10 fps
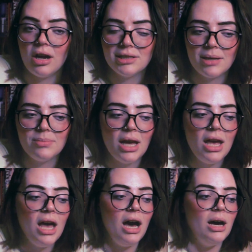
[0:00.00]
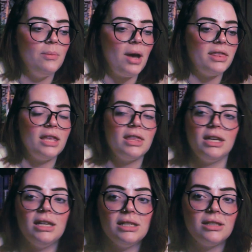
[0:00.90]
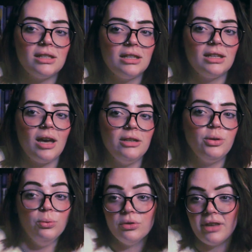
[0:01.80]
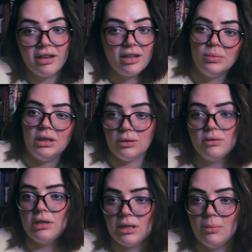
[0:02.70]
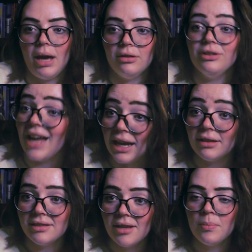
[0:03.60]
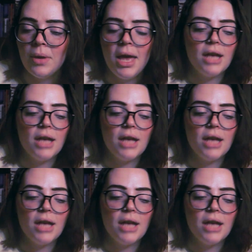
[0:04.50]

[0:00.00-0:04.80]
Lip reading: a concept. I think that it is a tool that can be used to battle nihilism.